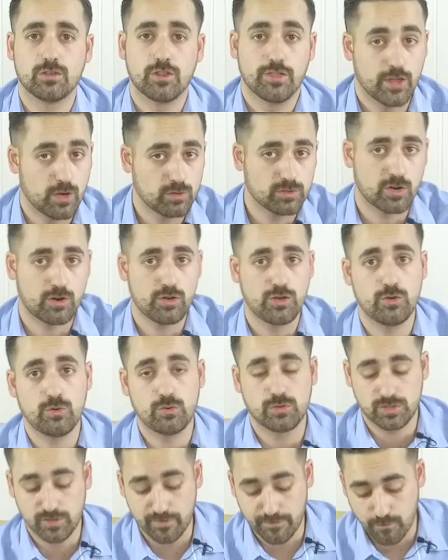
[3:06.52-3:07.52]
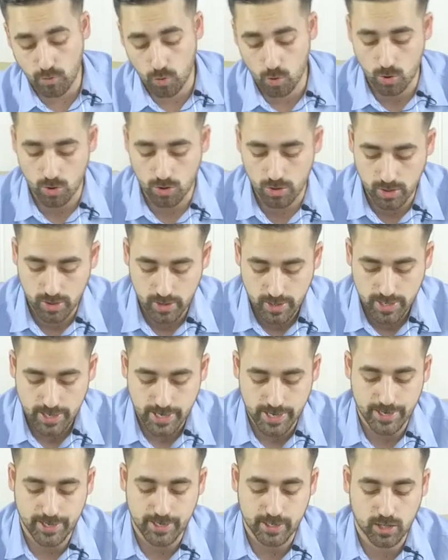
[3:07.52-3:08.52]
Those are used for
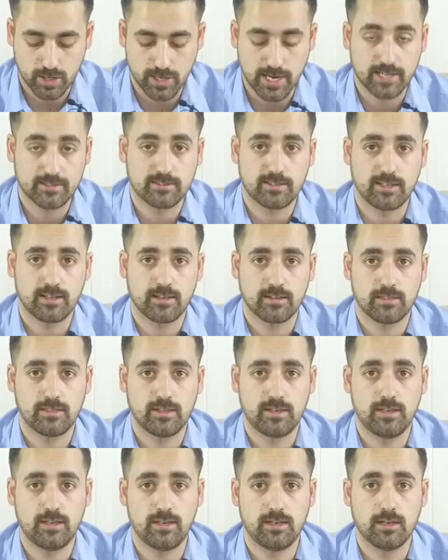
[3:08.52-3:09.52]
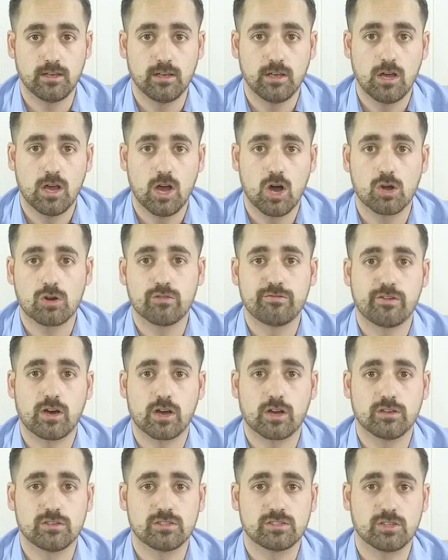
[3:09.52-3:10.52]
uh, connecting the
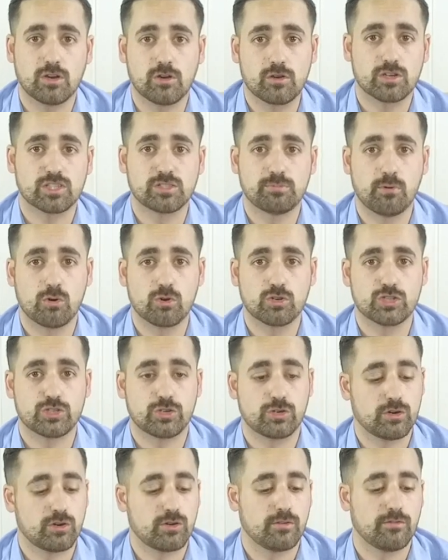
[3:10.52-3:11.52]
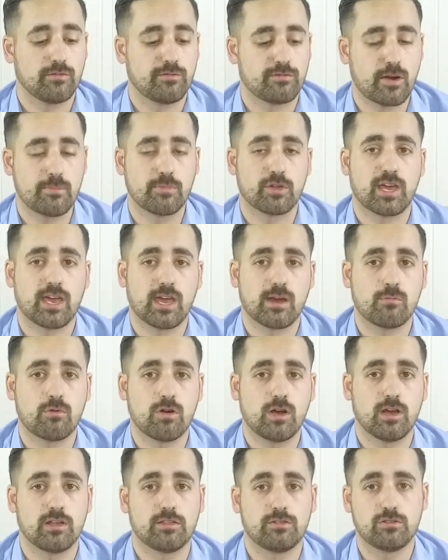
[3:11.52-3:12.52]
autofocus, auto exposure from the
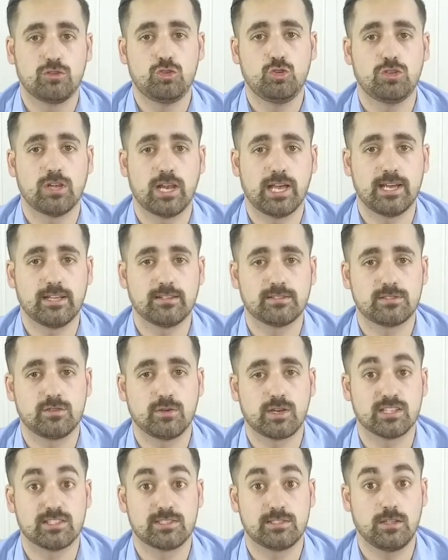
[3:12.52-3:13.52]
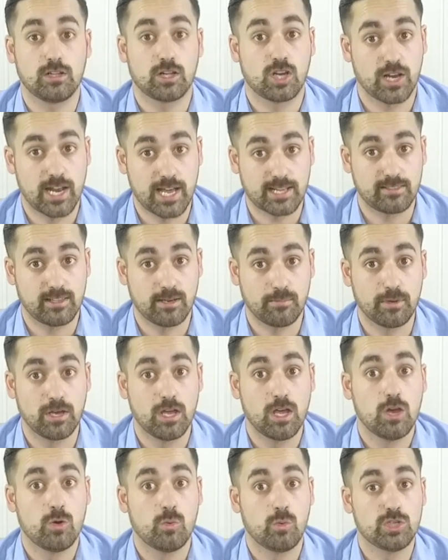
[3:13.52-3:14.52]
camera to the lens. You can still connect them,
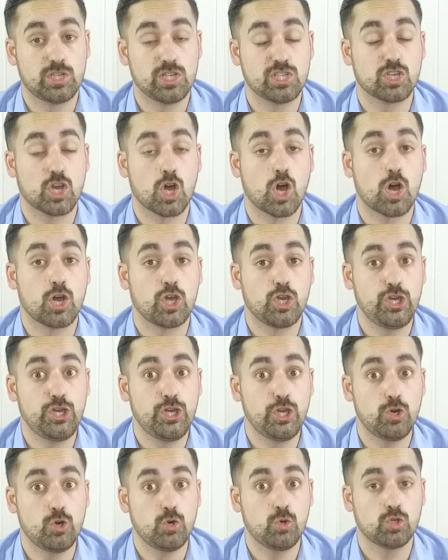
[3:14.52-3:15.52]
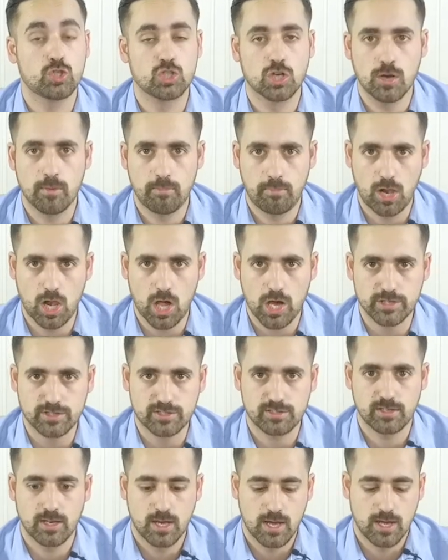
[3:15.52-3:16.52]
which is a huge
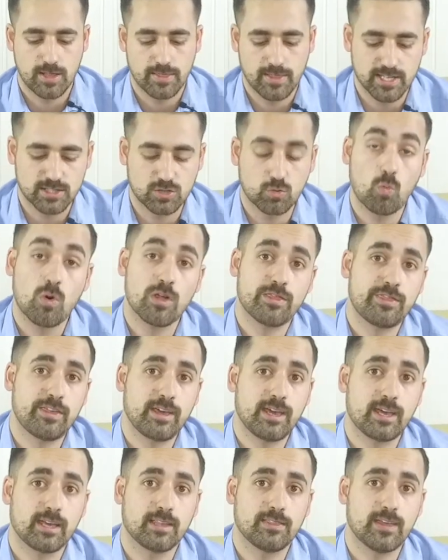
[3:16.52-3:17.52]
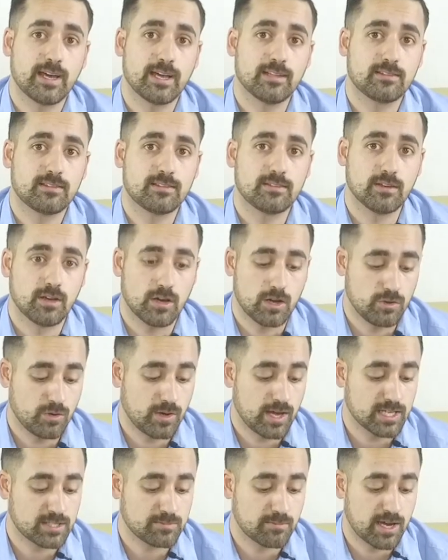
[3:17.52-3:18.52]
plus that's one thing that uh, you
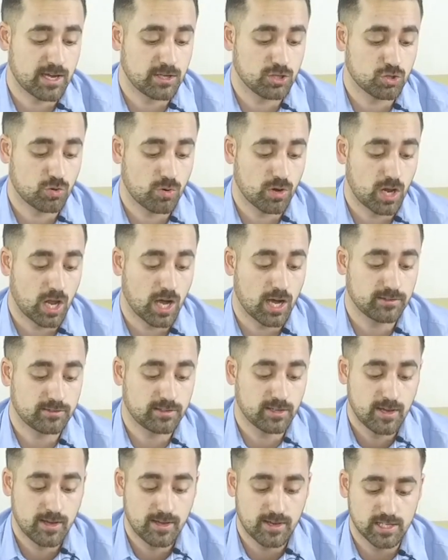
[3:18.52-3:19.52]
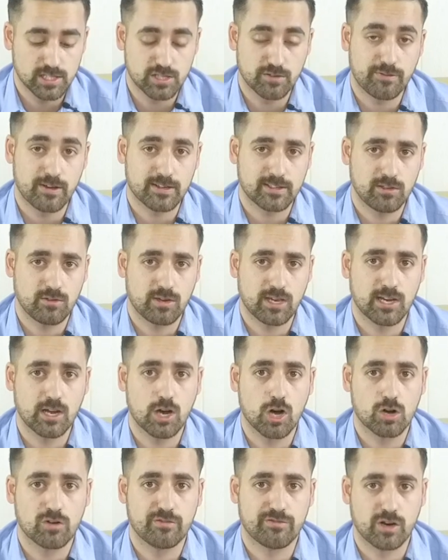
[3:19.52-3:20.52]
guys might enjoy a lot is the fact that you can
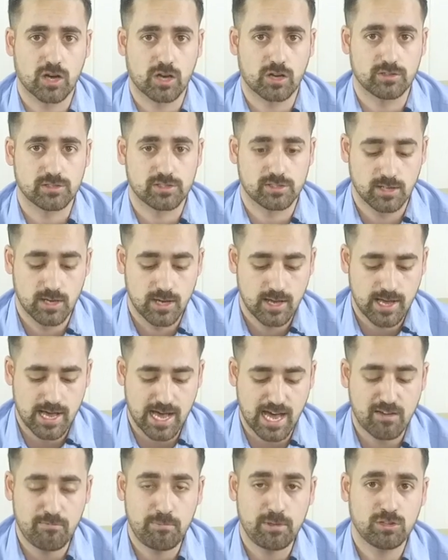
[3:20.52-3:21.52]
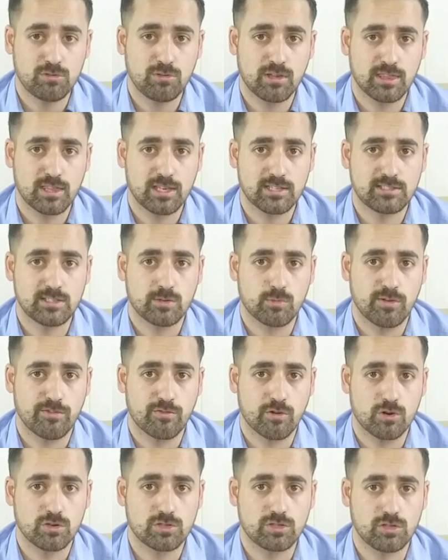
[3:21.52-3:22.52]
autofocus. I have been doing this in
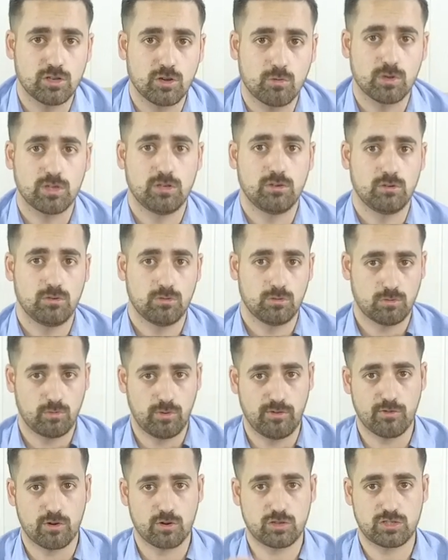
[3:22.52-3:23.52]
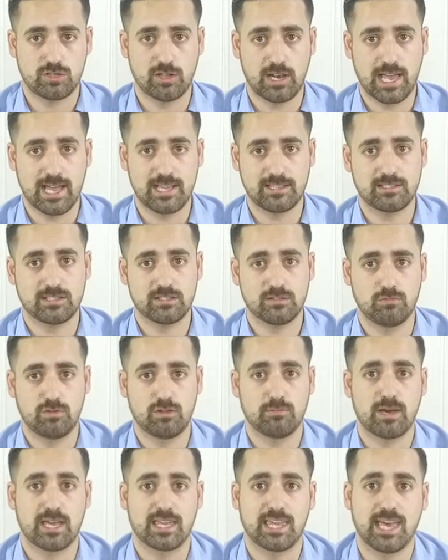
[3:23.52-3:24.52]
reverse, you know, when you reverse the lens
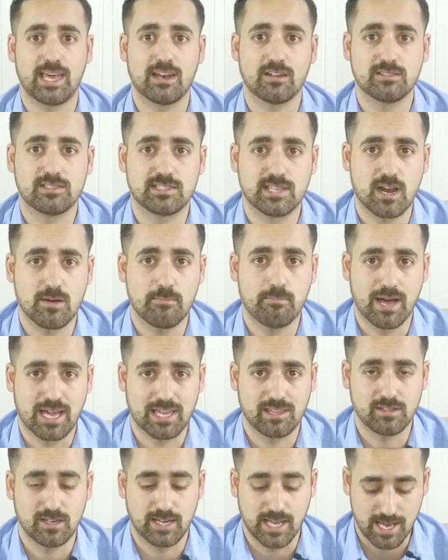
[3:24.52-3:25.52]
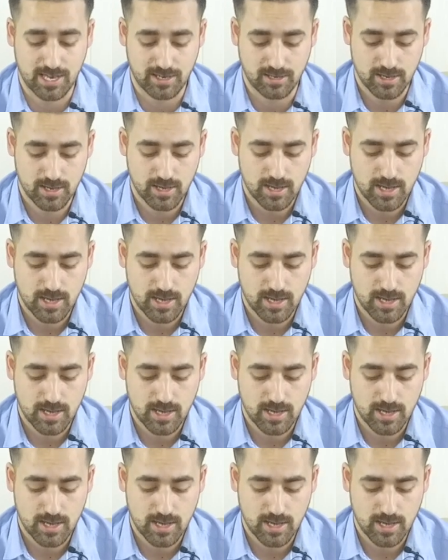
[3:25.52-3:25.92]
with my Canon setup back in the day.